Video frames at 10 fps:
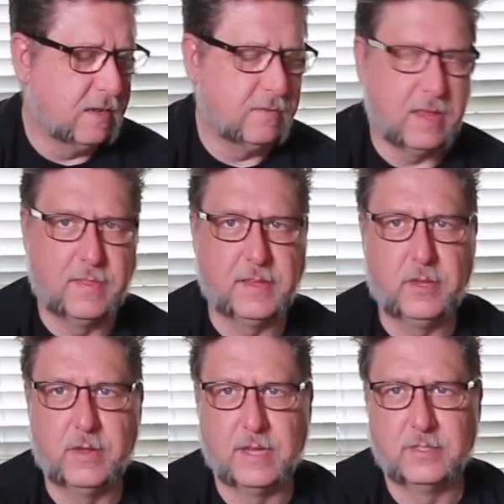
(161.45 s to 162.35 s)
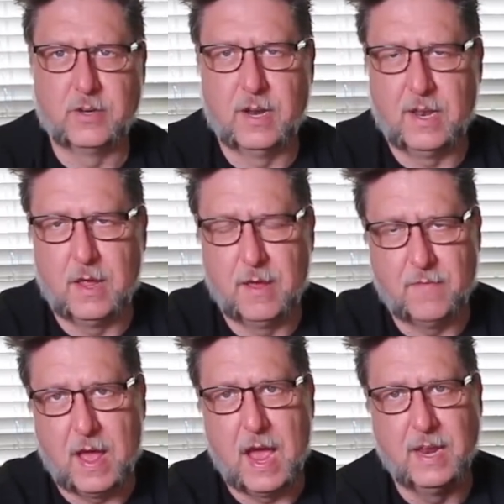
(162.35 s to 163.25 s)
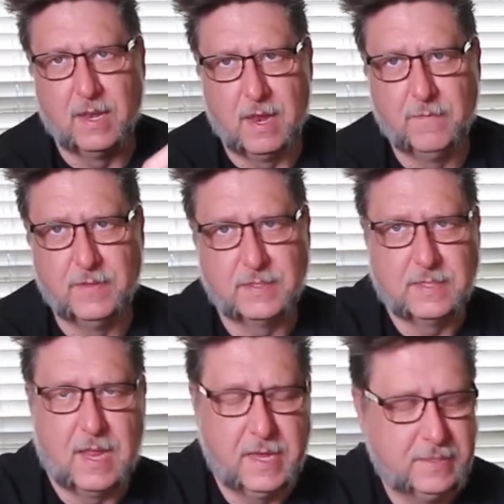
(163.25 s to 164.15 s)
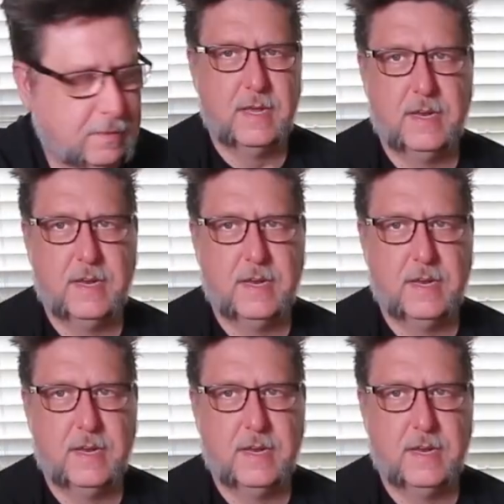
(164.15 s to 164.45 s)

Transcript: that I think you guys are going to love. I love this light.